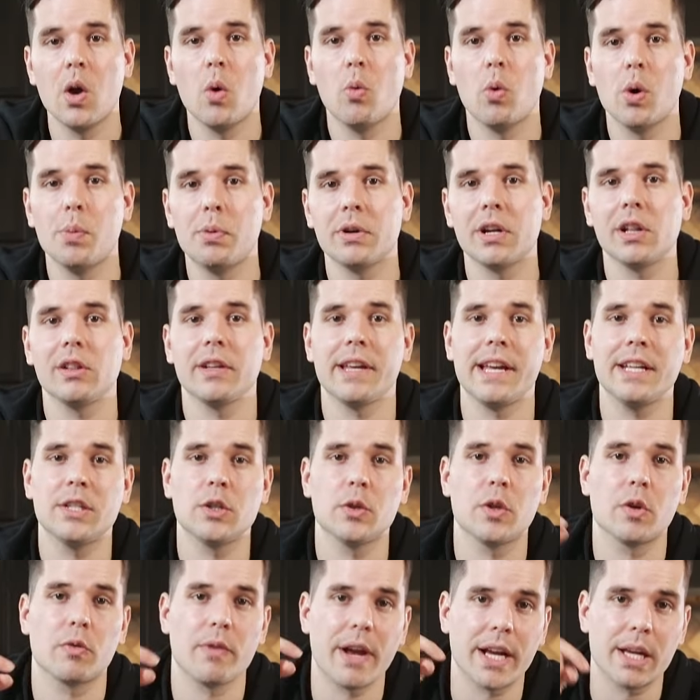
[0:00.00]
We'll put a link
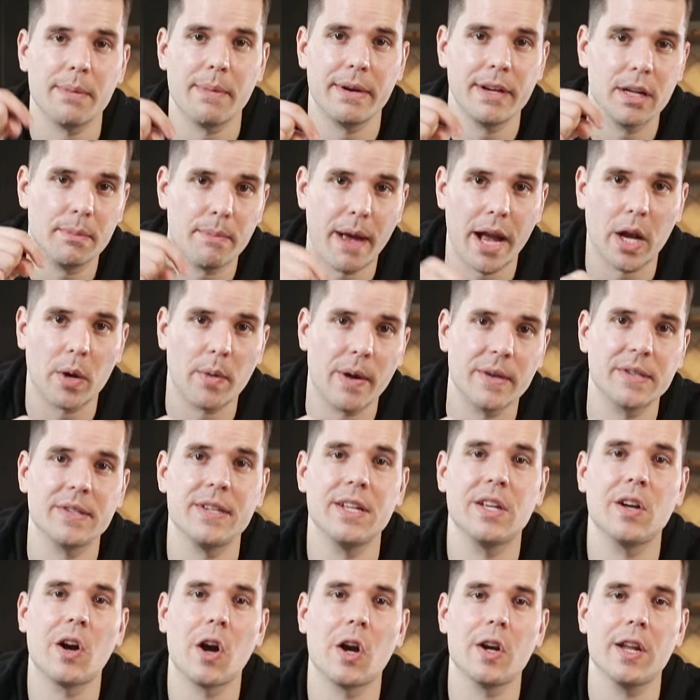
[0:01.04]
to the recommended micro
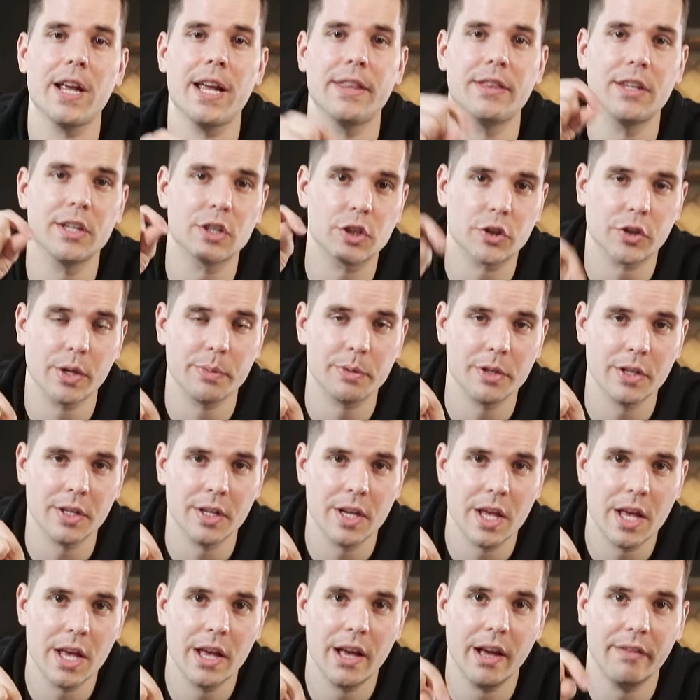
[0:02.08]
SD card in the description
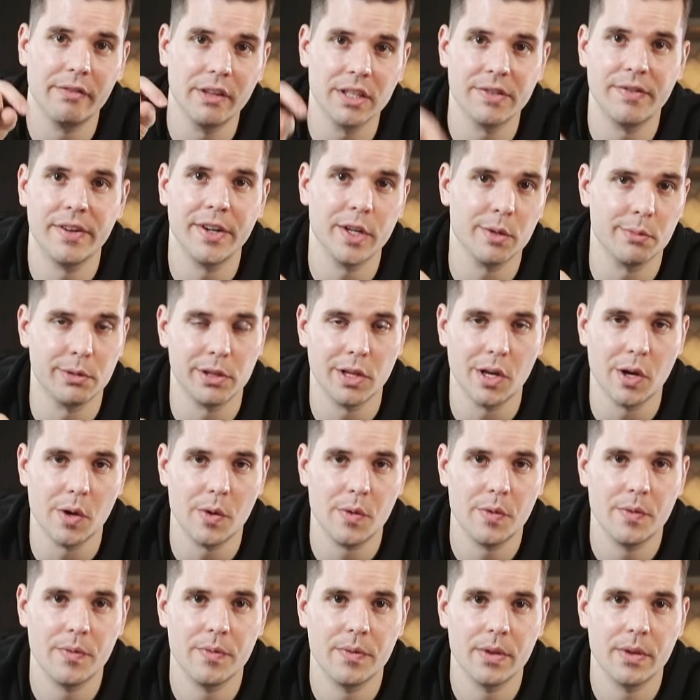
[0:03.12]
of this video below.